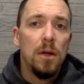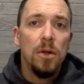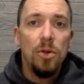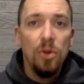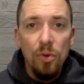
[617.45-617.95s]

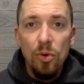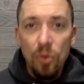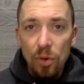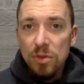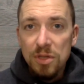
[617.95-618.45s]
you
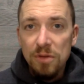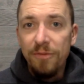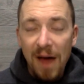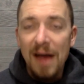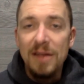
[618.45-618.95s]
grew too
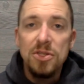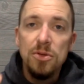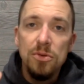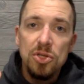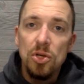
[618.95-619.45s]
fast,
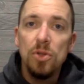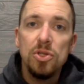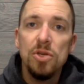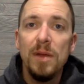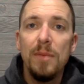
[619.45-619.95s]
you sold
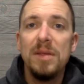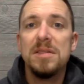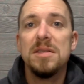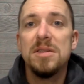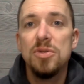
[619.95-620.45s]
too many
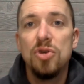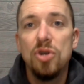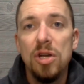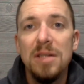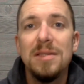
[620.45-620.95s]
businesses you
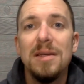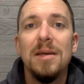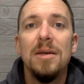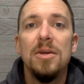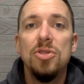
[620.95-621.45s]
couldn't
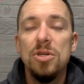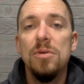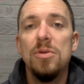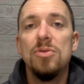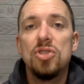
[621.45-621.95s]
do,
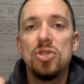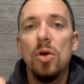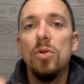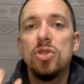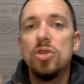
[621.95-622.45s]
you
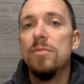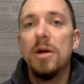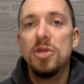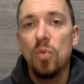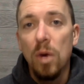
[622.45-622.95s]
sold too
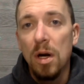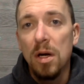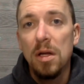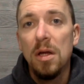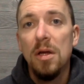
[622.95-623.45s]
much
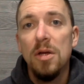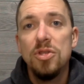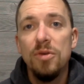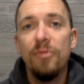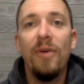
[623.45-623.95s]
work
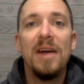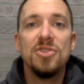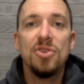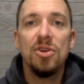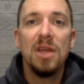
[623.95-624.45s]
too
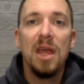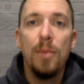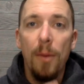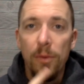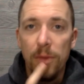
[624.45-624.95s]
fast, you couldn't keep
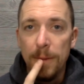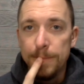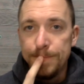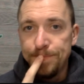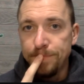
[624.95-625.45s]
up with it.
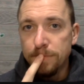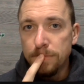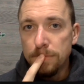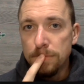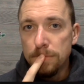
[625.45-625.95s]

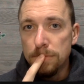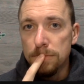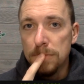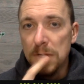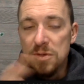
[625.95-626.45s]

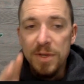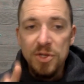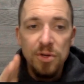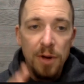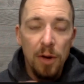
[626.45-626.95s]
So make
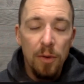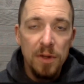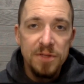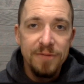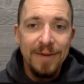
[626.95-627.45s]
sure you're not
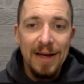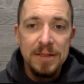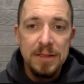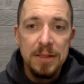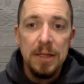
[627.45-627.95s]
growing too
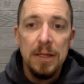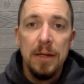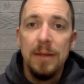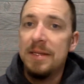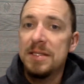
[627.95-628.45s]
fast.
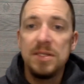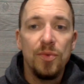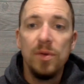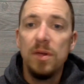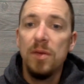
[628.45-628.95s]
This is a
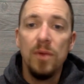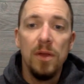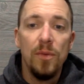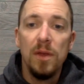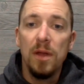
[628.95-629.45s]
really,
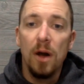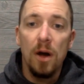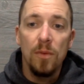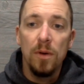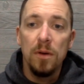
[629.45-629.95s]
really, really
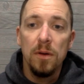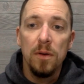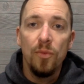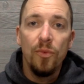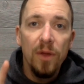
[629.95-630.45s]
hard one.
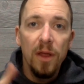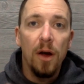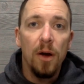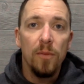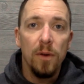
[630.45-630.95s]
Really
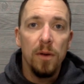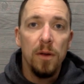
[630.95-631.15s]
hard one.